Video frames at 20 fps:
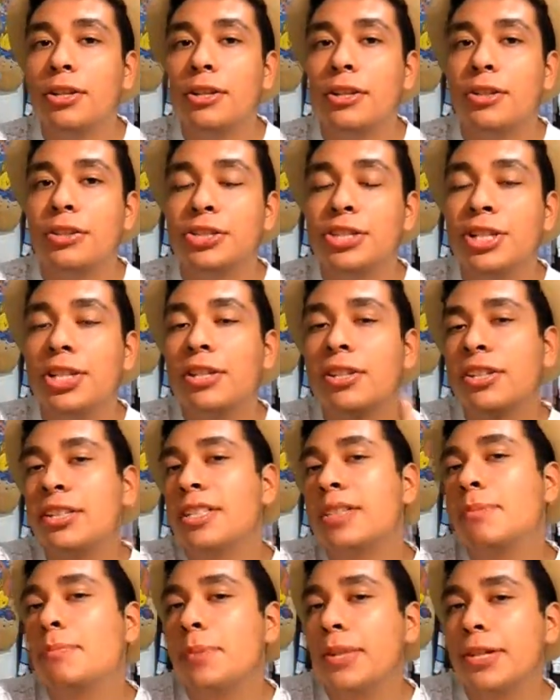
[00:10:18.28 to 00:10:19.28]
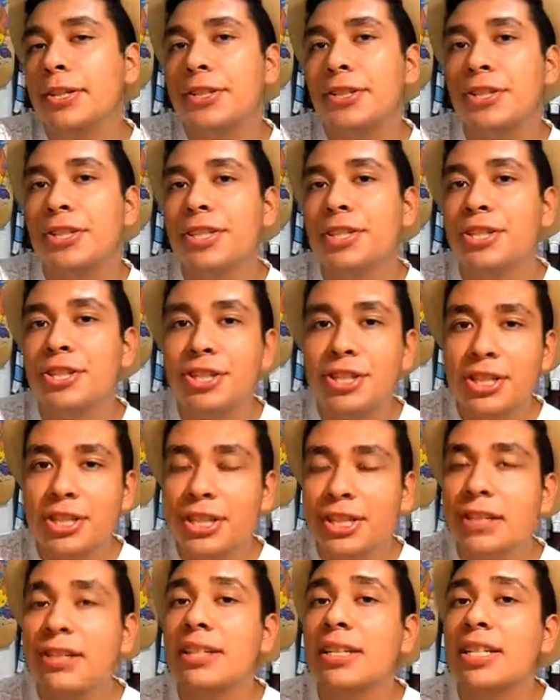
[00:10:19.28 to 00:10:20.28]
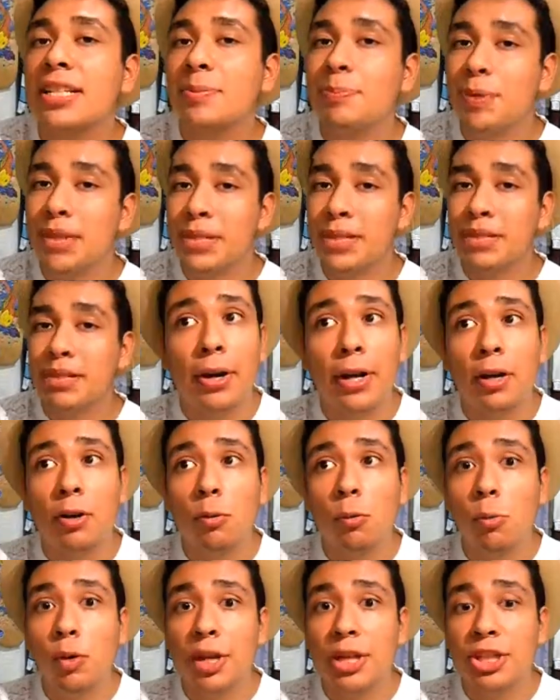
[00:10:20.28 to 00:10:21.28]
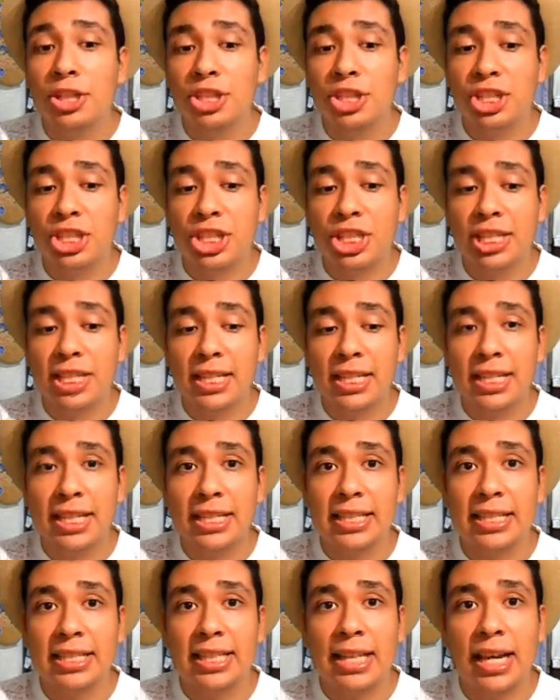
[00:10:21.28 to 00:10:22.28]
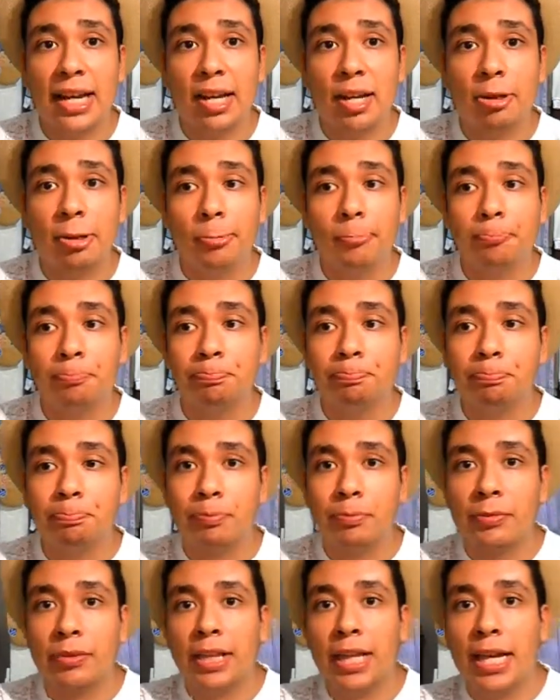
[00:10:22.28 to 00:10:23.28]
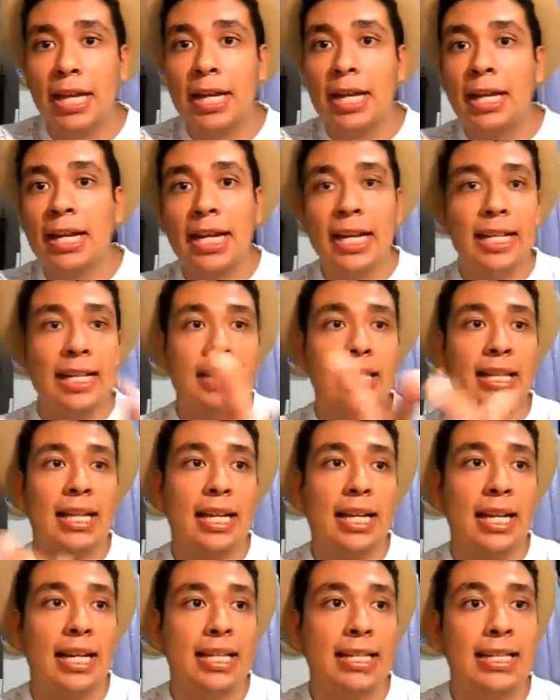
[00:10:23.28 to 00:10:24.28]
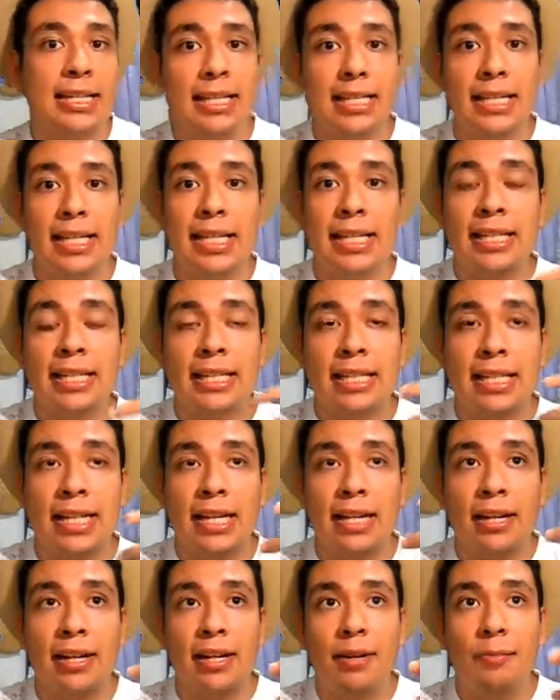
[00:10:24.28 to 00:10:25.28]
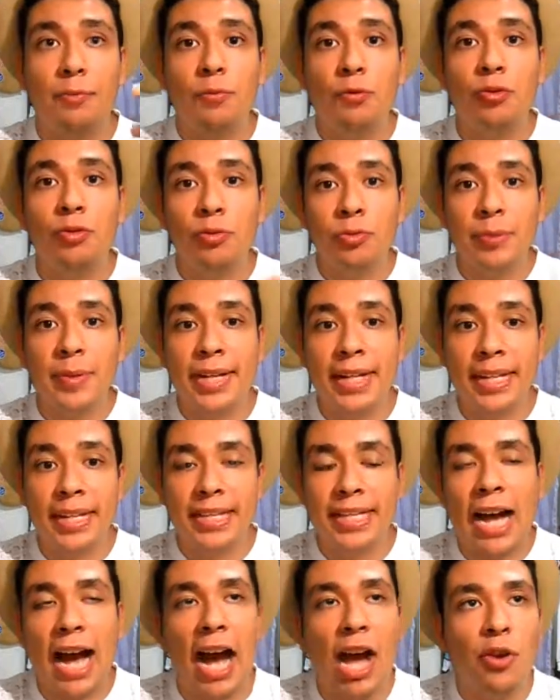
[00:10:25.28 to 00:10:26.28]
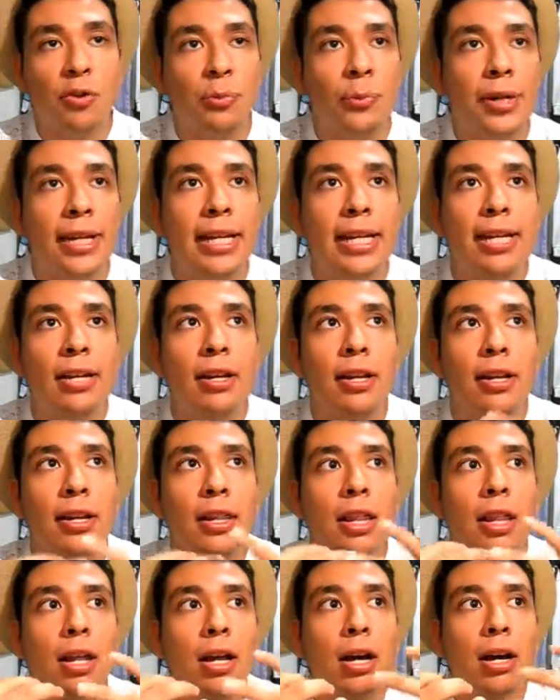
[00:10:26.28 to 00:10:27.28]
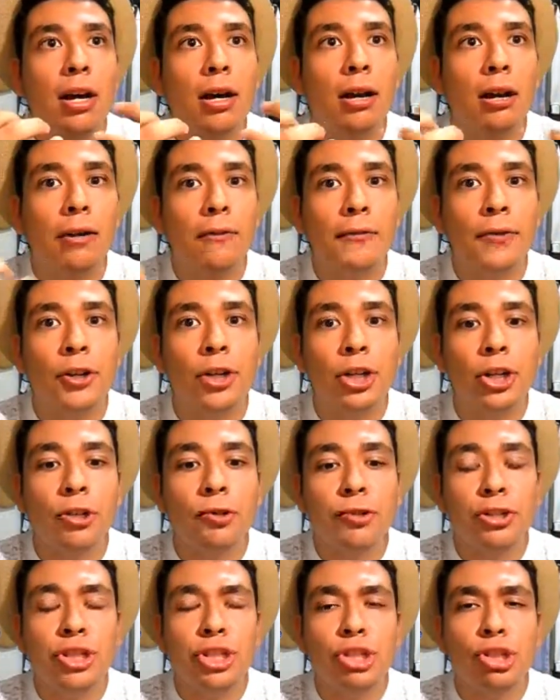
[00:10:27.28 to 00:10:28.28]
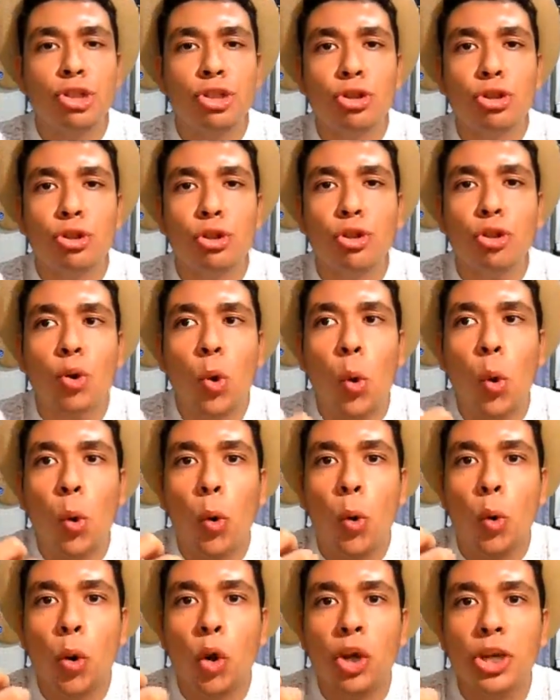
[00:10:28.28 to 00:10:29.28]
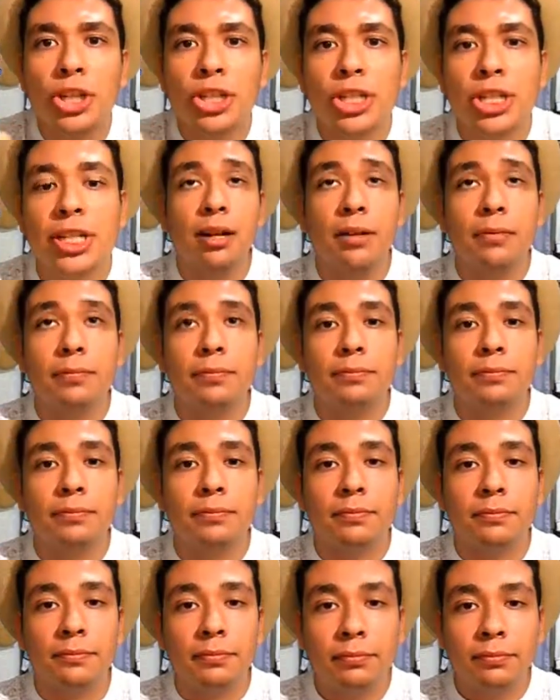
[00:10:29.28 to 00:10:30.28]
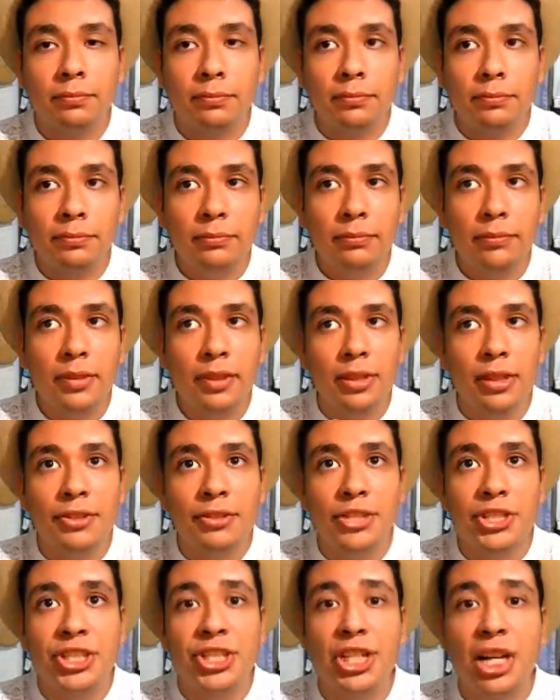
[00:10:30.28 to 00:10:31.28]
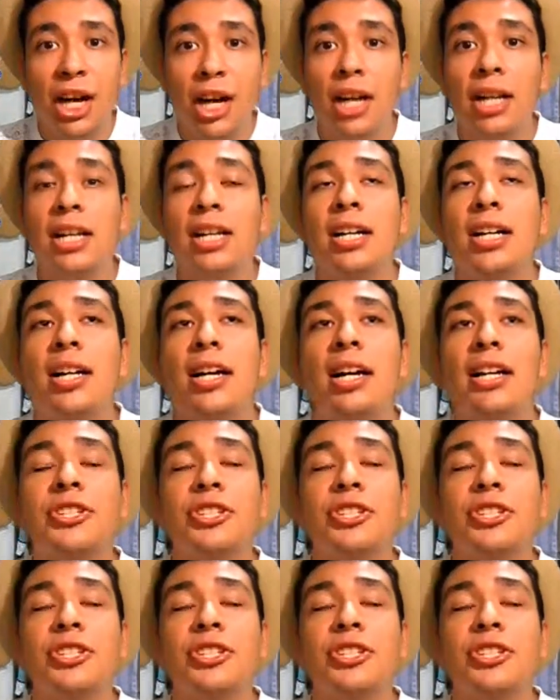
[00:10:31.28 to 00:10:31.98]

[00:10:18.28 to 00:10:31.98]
she looks in pictures is just inexpensive. But when she is like in movement, I really love her look. She's so gorgeous. Gianna,